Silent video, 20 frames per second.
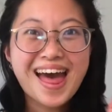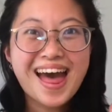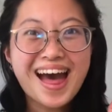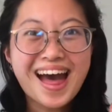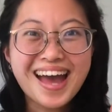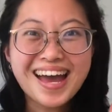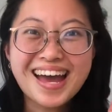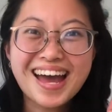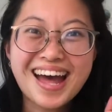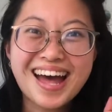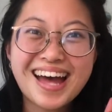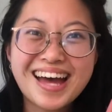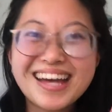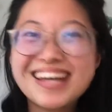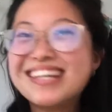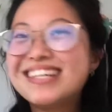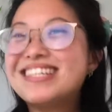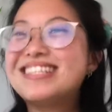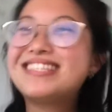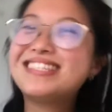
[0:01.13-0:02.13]
Hi
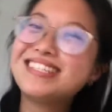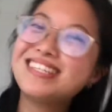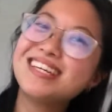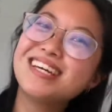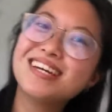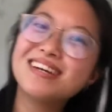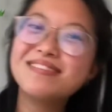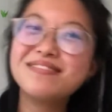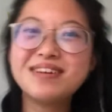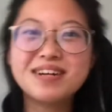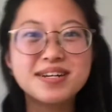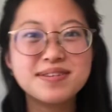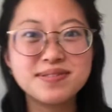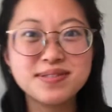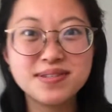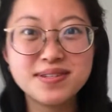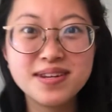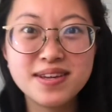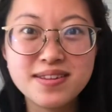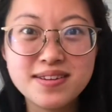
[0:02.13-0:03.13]
guys! Ding! Welcome
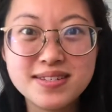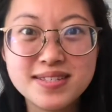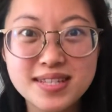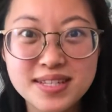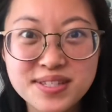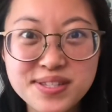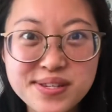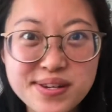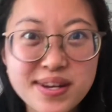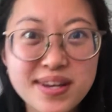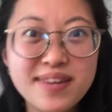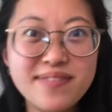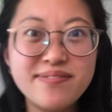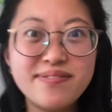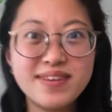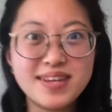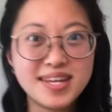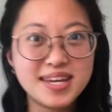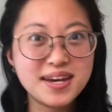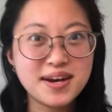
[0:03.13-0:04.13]
to another sunscreen
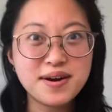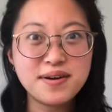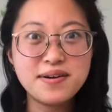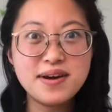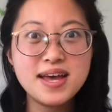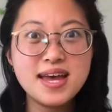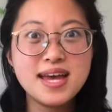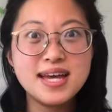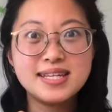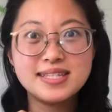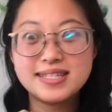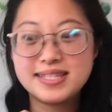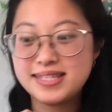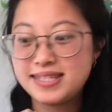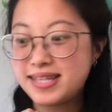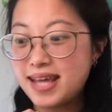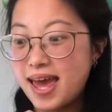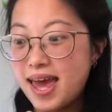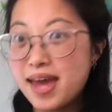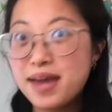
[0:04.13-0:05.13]
video.
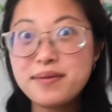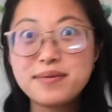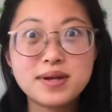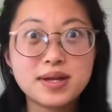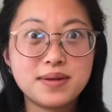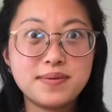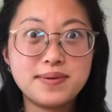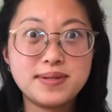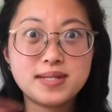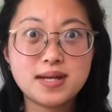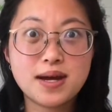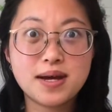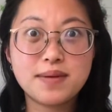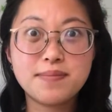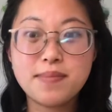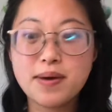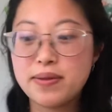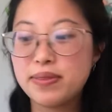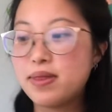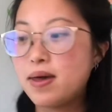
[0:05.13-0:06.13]
Today we're going to be talking
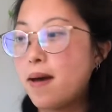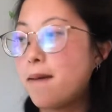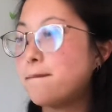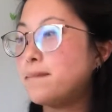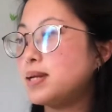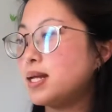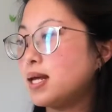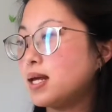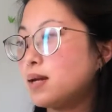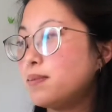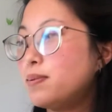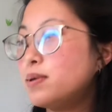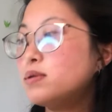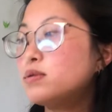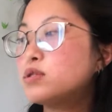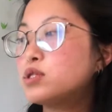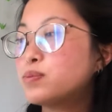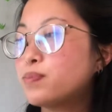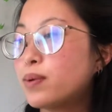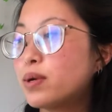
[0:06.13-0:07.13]
about the Banana Boat
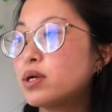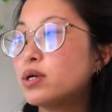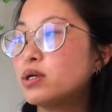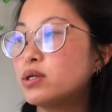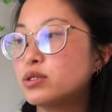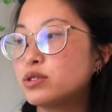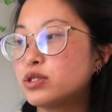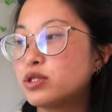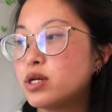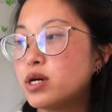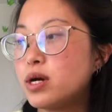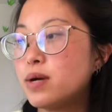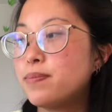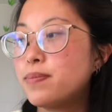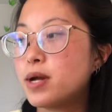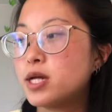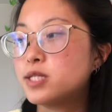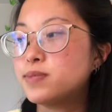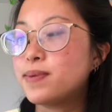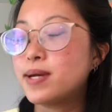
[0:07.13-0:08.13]
Sport Ultra
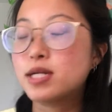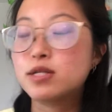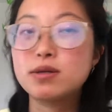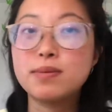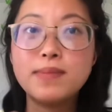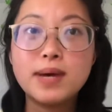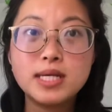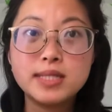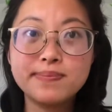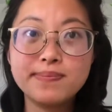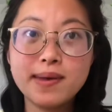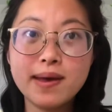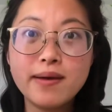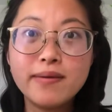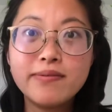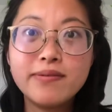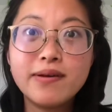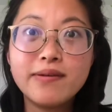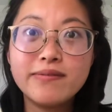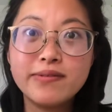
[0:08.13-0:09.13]
Broad Spectrum SPF
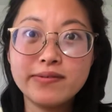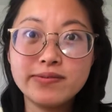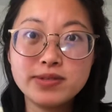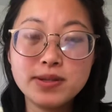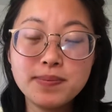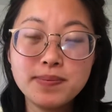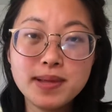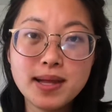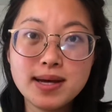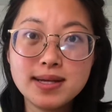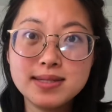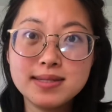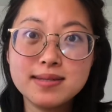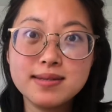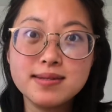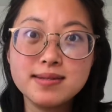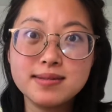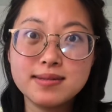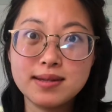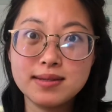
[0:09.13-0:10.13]
50+
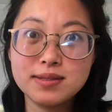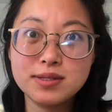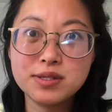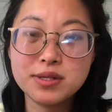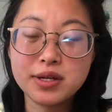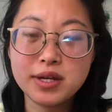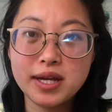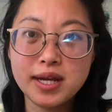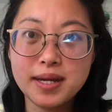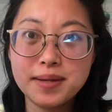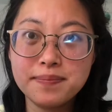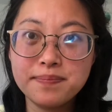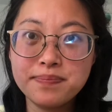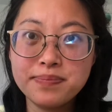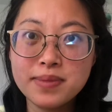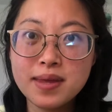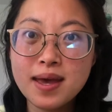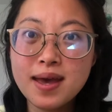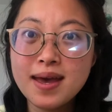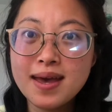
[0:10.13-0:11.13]
sunscreen.
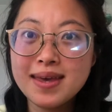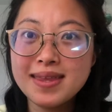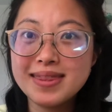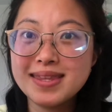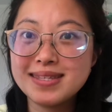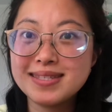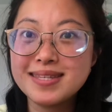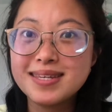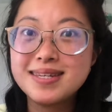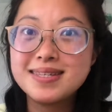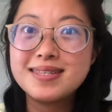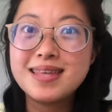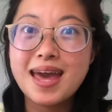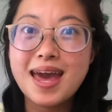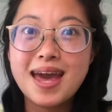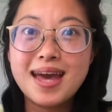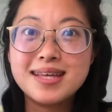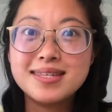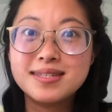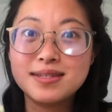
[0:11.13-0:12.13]
This is
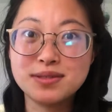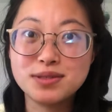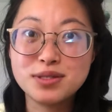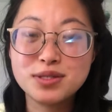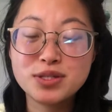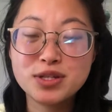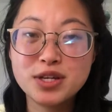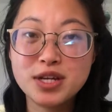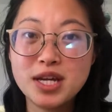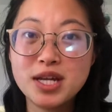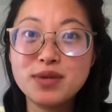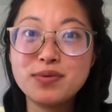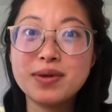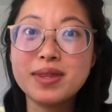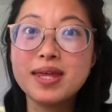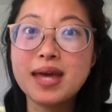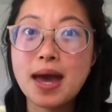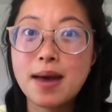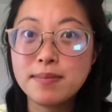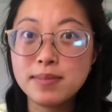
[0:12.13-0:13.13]
a sunscreen with
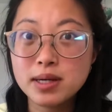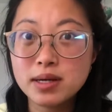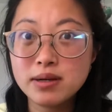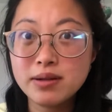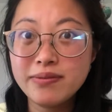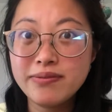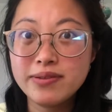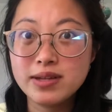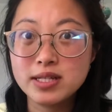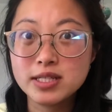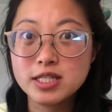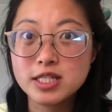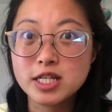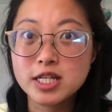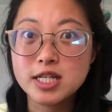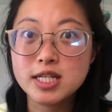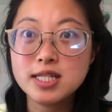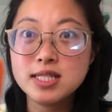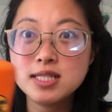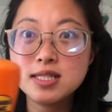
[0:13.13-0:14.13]
chemical
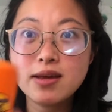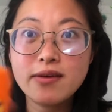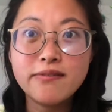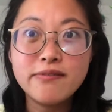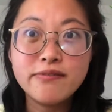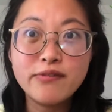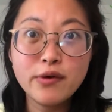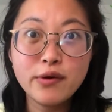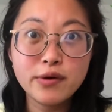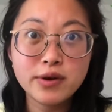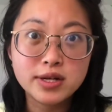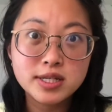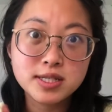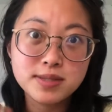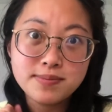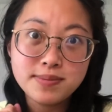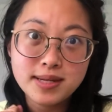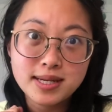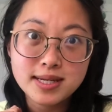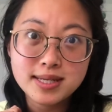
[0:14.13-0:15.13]
filters, 4 to
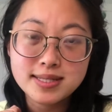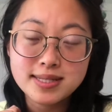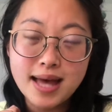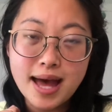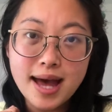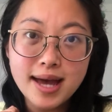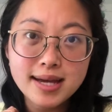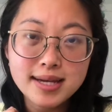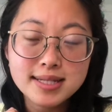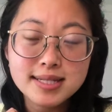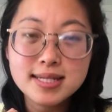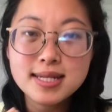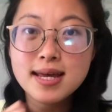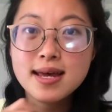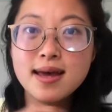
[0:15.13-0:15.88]
be exact.